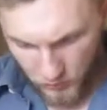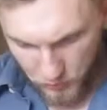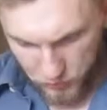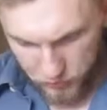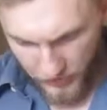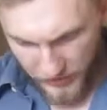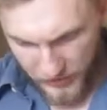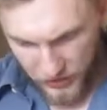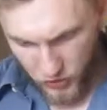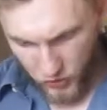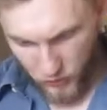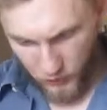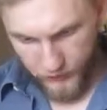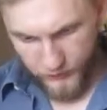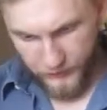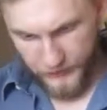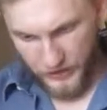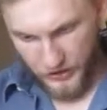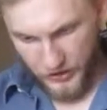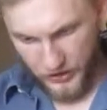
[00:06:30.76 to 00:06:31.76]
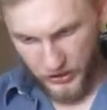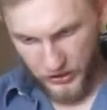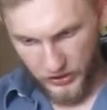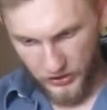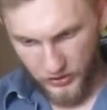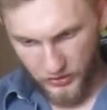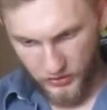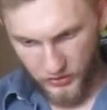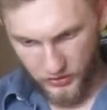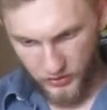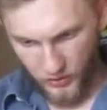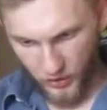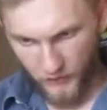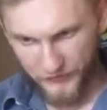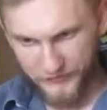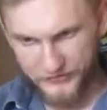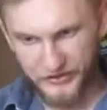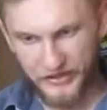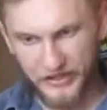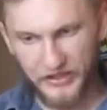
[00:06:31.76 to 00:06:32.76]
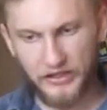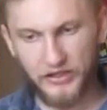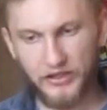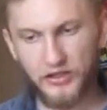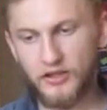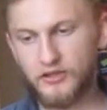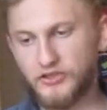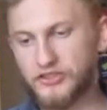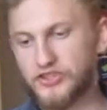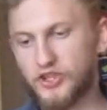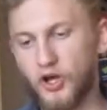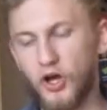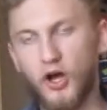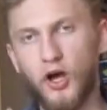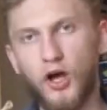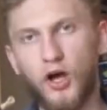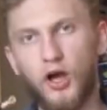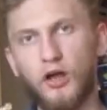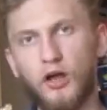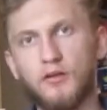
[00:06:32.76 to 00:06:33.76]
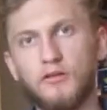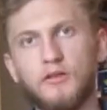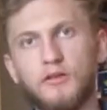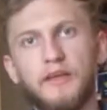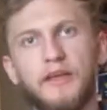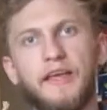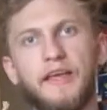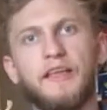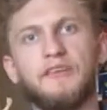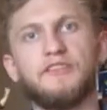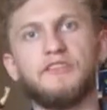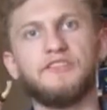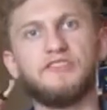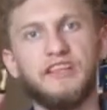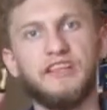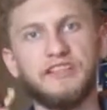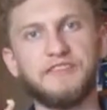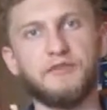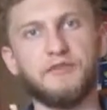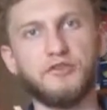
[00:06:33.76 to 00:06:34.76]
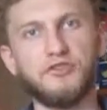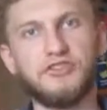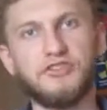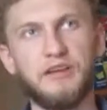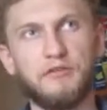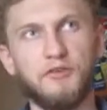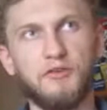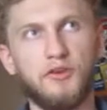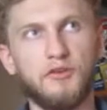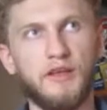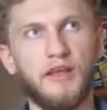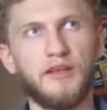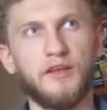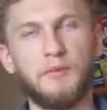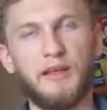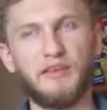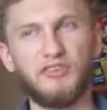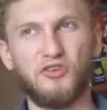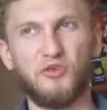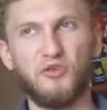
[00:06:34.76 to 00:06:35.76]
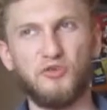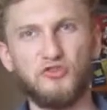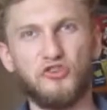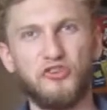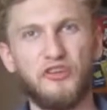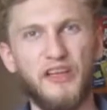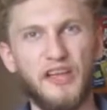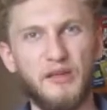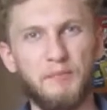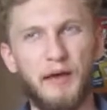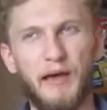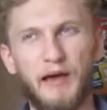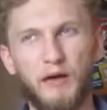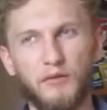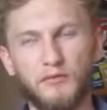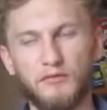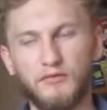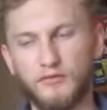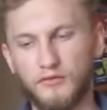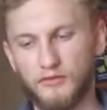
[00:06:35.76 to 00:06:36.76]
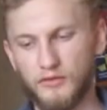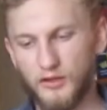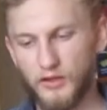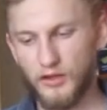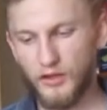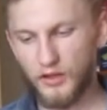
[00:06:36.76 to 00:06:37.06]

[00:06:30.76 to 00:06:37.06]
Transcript: Pretty cool figure. Obviously, Scott Hall is 6'7" and about 280 pounds.